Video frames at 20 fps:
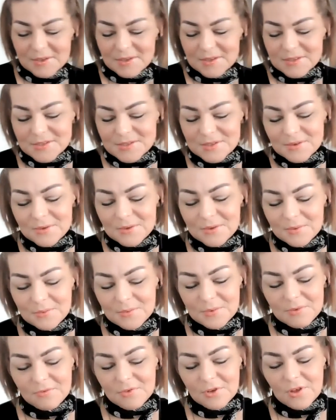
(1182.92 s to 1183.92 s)
So
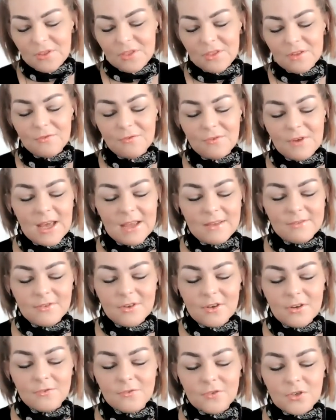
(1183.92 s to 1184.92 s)
we've got the 5
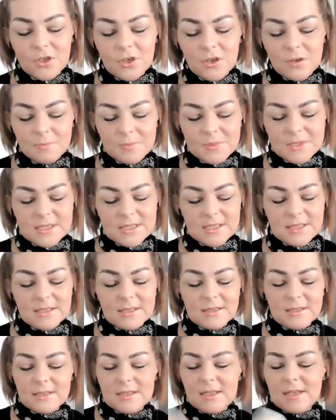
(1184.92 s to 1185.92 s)
of Cups
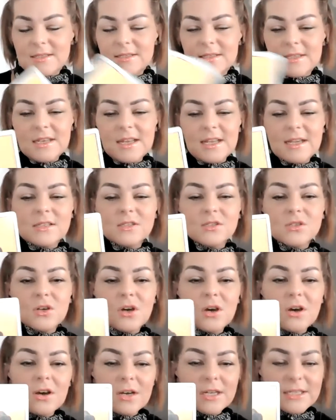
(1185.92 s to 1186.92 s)
as the next
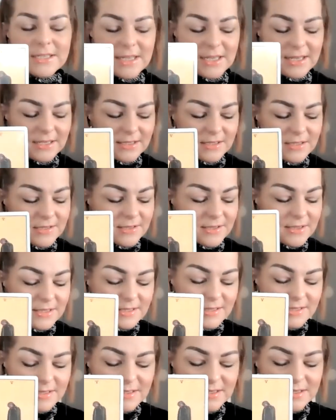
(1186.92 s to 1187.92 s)
card, and so
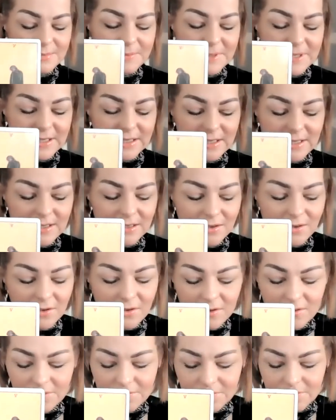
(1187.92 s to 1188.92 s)
this is speaking
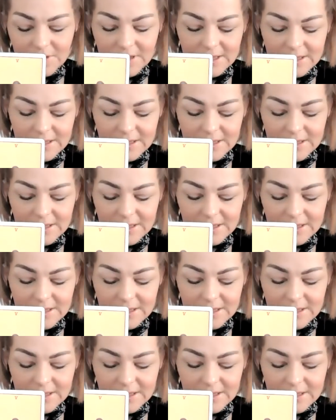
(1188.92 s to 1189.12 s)
of